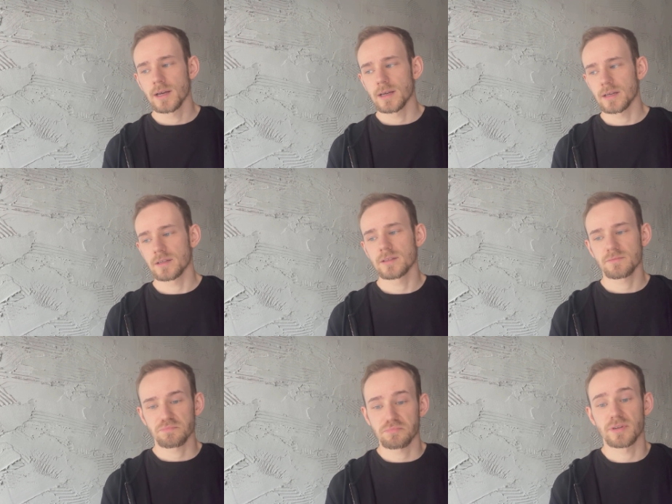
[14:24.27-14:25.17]
it is
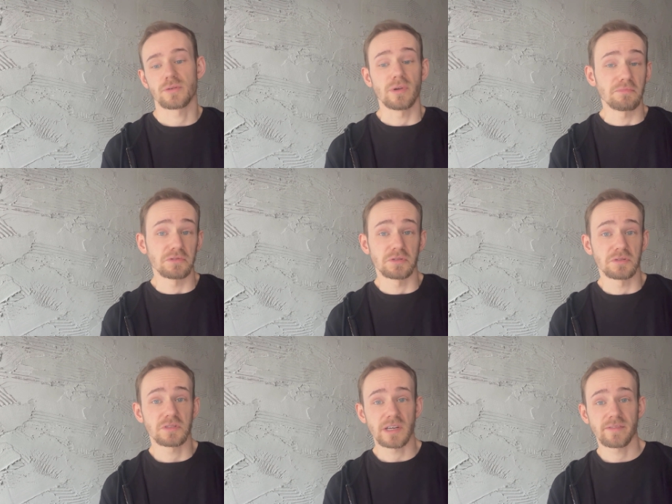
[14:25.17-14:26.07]
pretty well
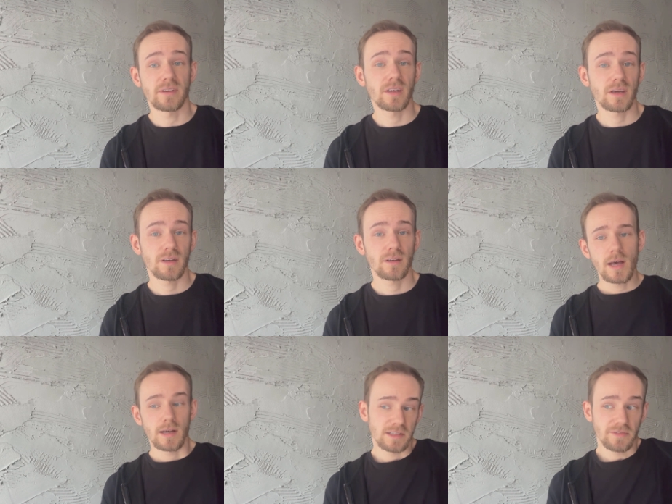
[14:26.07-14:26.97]
produced, I think.
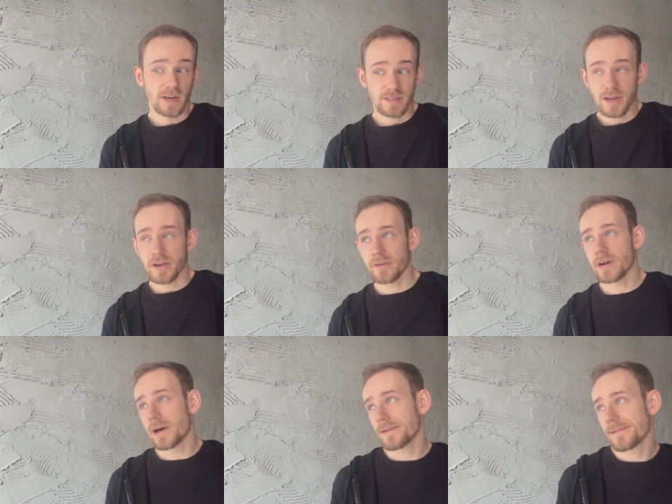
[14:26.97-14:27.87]
As far as I
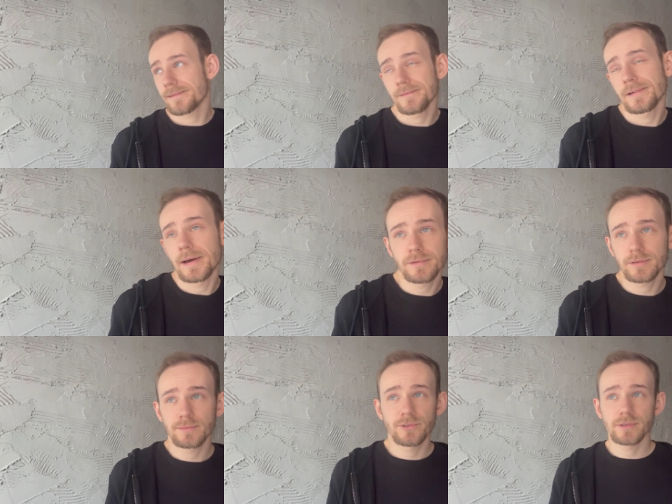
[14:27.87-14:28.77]
know, I'm not
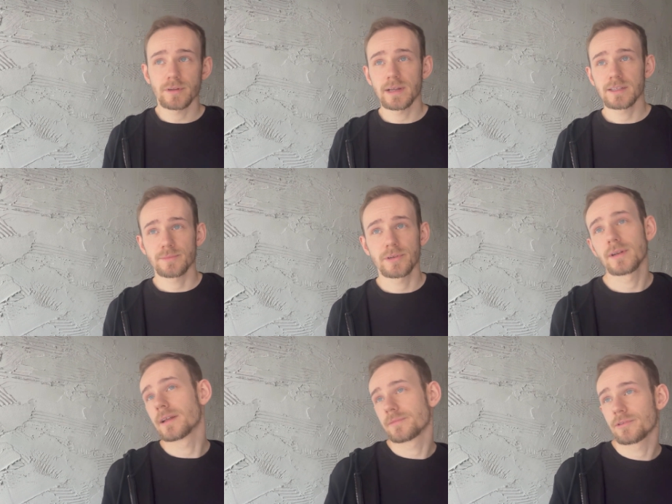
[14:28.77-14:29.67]
a musical expert,
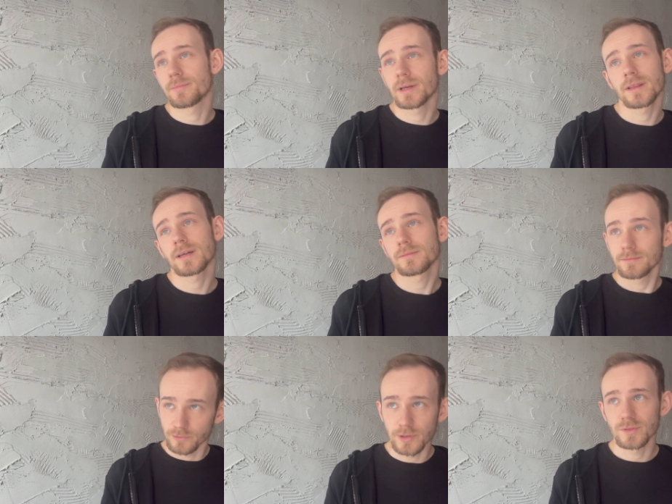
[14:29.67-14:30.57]
let me repeat that
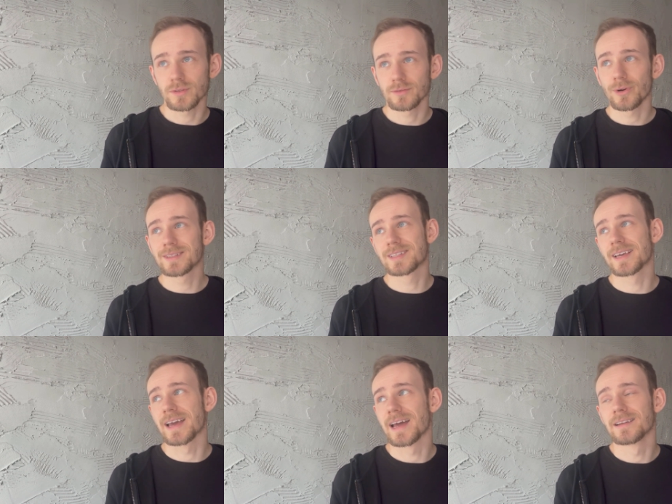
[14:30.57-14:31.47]
once
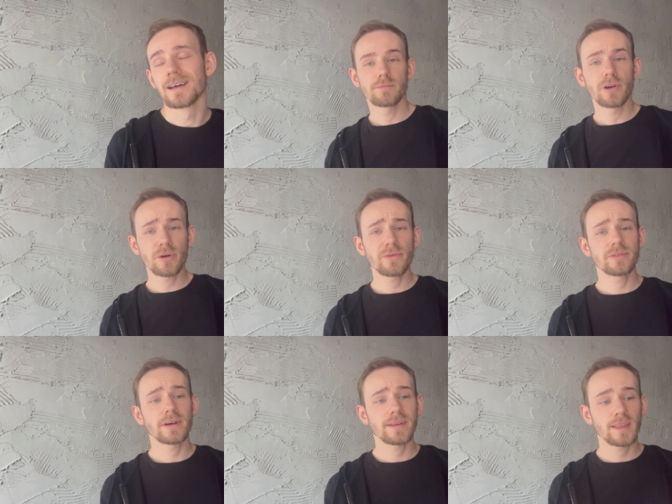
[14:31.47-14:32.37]
again. Moreover,
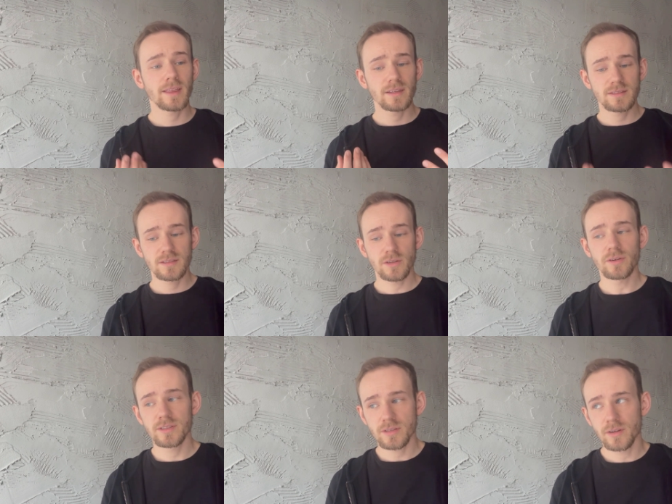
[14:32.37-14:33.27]
I think this is the
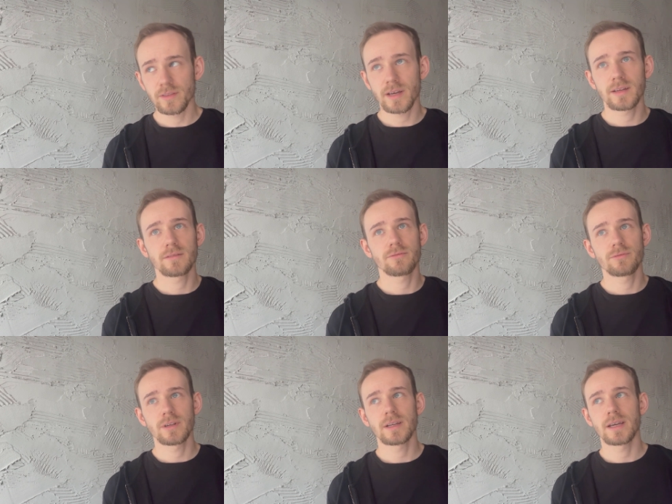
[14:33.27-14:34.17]
only song that
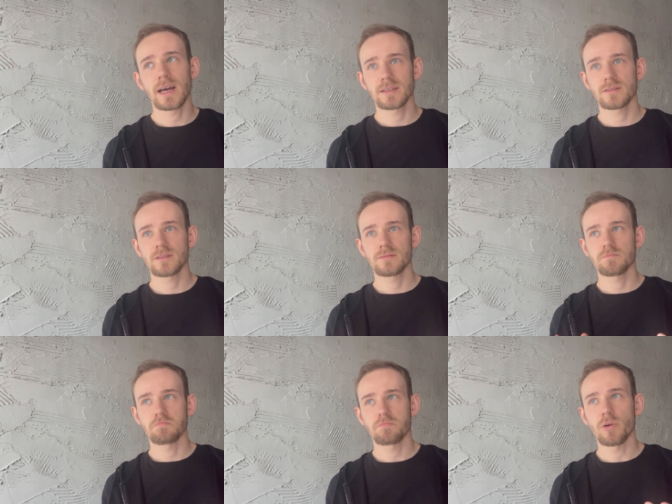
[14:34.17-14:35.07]
really has this
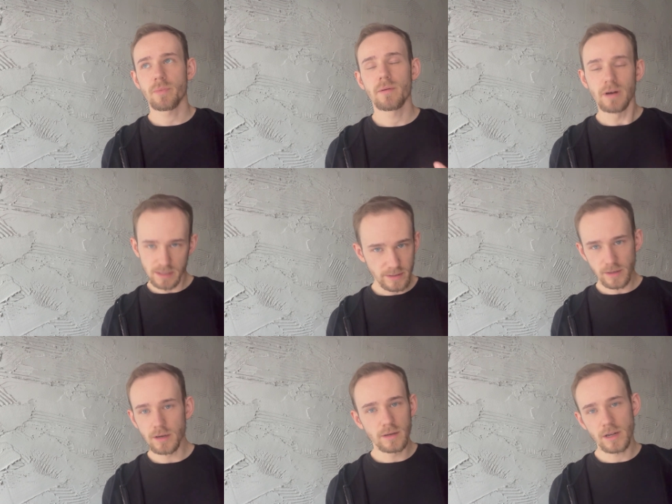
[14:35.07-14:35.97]
proper
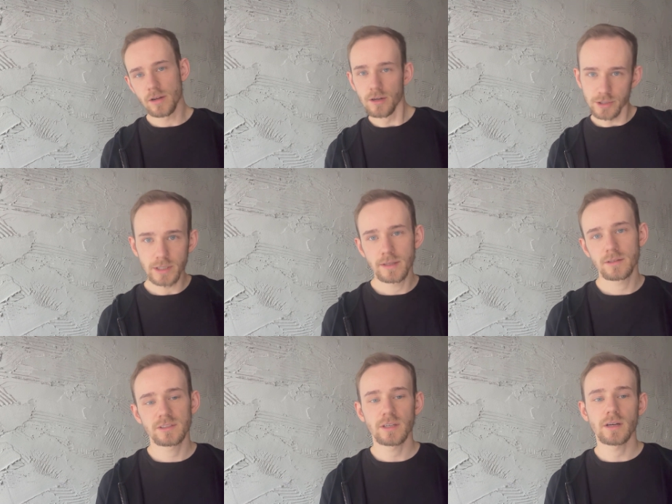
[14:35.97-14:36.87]
masculine energy
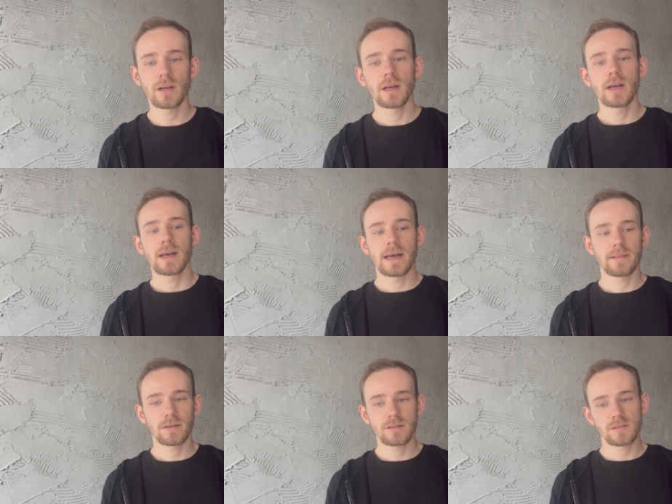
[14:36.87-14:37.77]
this year, and
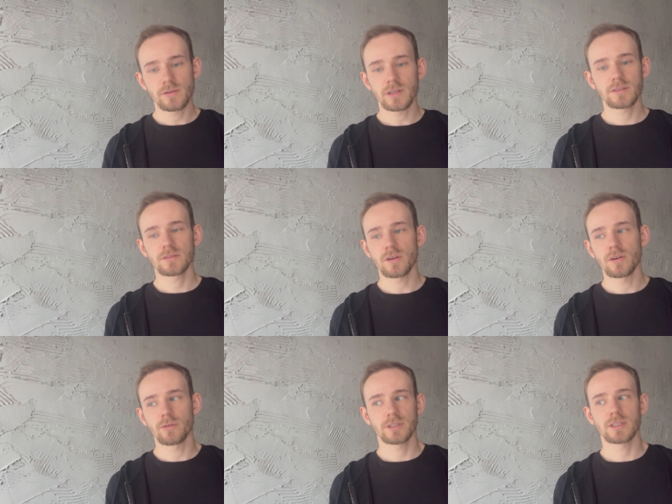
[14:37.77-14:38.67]
there is no other
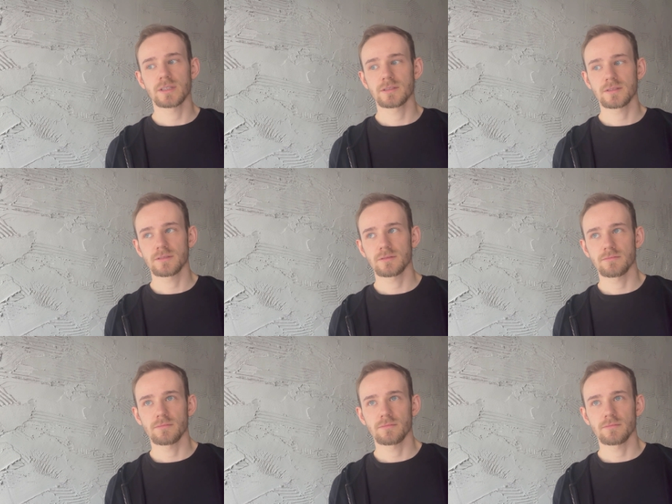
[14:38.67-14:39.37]
song which is